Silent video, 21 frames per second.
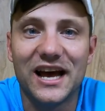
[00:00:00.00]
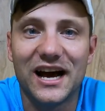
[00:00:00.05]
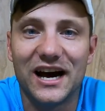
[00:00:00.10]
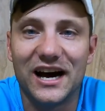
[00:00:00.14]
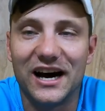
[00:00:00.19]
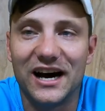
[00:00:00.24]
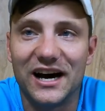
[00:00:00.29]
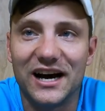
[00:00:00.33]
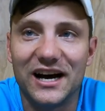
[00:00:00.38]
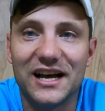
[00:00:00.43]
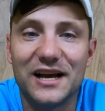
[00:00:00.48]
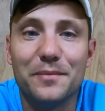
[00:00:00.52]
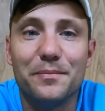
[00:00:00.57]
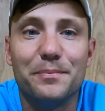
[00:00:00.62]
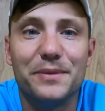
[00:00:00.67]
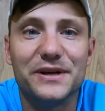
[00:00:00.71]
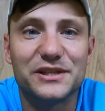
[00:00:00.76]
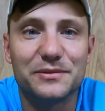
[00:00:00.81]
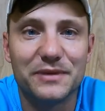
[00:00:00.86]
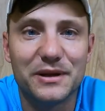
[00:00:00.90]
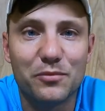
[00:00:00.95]

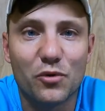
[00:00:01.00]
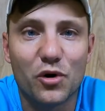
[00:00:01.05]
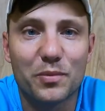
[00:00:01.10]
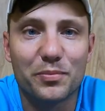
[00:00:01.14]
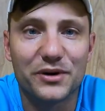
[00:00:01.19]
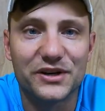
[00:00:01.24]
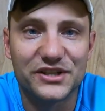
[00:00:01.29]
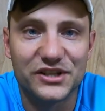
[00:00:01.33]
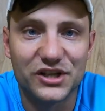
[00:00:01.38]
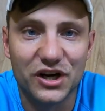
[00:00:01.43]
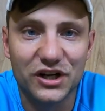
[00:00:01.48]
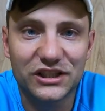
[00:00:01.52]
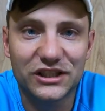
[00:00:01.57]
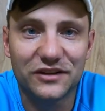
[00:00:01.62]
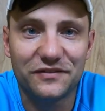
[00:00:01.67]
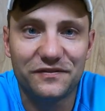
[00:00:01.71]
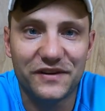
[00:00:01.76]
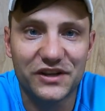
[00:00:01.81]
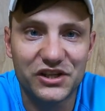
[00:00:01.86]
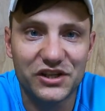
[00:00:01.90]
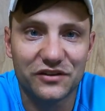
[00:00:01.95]
But to be more
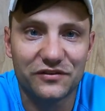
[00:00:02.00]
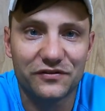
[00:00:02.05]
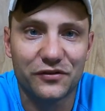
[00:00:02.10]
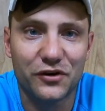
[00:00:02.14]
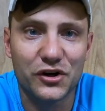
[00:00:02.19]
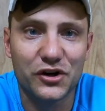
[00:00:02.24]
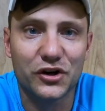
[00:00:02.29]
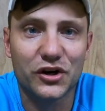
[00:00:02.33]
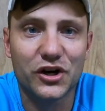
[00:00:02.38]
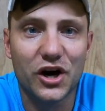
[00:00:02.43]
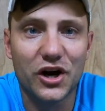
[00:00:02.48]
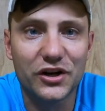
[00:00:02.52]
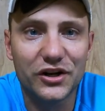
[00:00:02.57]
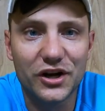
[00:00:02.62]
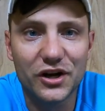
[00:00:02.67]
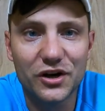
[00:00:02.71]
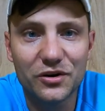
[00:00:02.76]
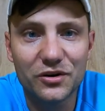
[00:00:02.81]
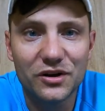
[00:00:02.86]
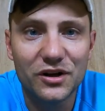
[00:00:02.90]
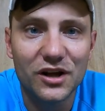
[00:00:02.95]
productive fishing in front of your
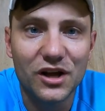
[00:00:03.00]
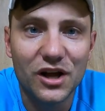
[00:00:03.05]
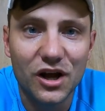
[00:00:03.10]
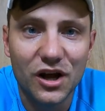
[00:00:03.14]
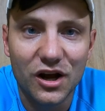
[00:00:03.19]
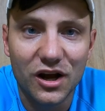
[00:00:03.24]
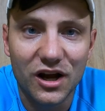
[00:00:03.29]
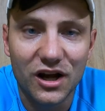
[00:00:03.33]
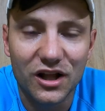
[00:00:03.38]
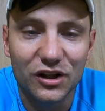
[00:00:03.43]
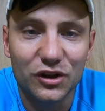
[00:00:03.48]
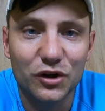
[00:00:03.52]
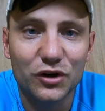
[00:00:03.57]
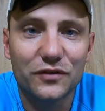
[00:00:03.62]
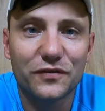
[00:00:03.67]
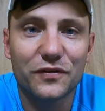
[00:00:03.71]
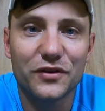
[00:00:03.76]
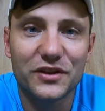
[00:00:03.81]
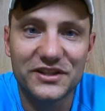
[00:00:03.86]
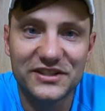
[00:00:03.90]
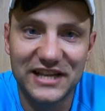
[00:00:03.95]
condo, look
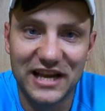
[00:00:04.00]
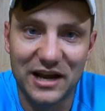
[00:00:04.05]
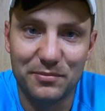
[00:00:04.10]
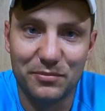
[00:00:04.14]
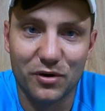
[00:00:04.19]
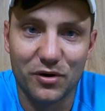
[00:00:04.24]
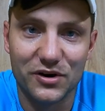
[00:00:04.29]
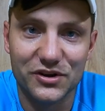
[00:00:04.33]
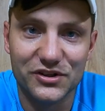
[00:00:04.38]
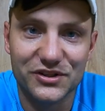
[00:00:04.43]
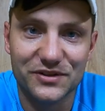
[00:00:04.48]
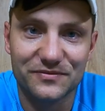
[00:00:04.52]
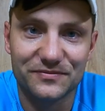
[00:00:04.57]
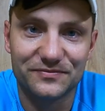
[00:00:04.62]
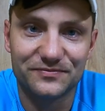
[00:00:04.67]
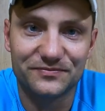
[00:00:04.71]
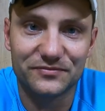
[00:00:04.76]
for the sandbars.